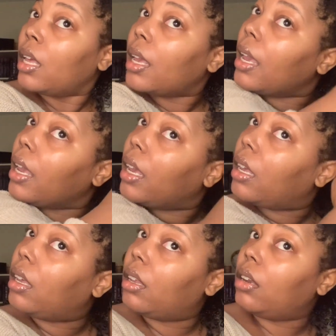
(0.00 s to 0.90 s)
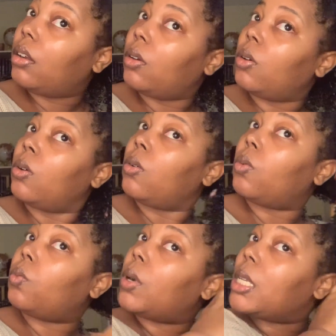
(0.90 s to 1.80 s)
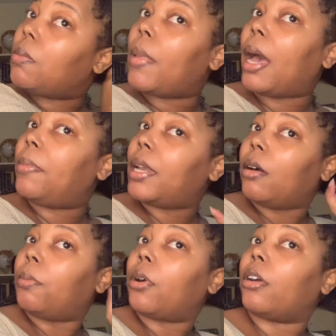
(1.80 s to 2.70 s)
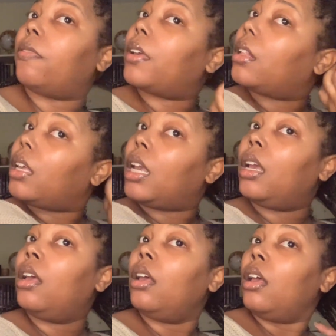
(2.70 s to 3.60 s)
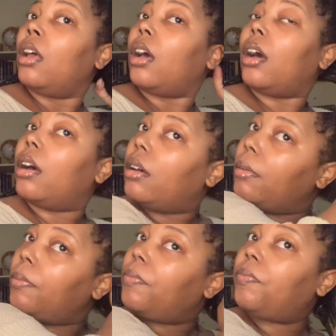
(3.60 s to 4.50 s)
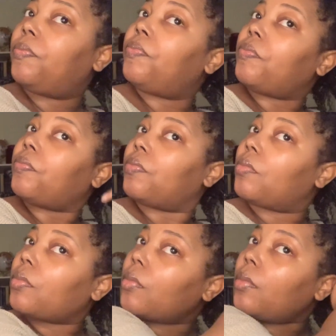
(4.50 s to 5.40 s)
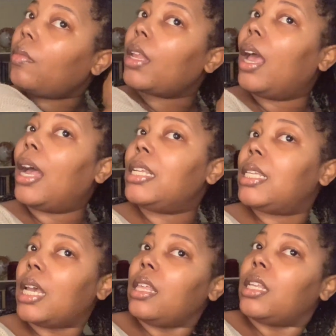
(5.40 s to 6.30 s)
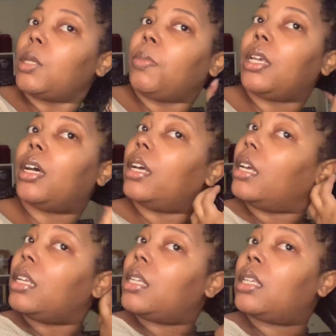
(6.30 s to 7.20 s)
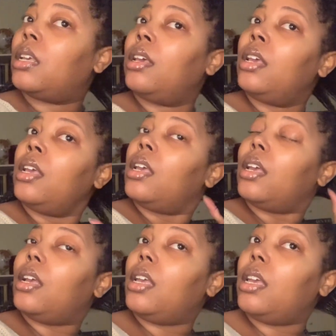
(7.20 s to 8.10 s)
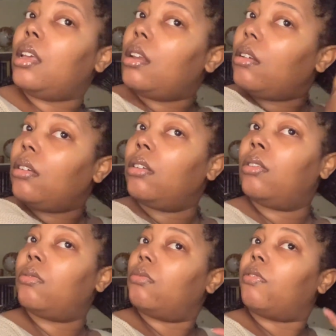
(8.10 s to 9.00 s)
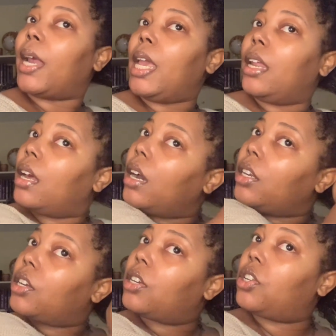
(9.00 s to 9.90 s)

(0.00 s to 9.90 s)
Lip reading: and was mapped out perfectly. I say this because in Ray and Hunter's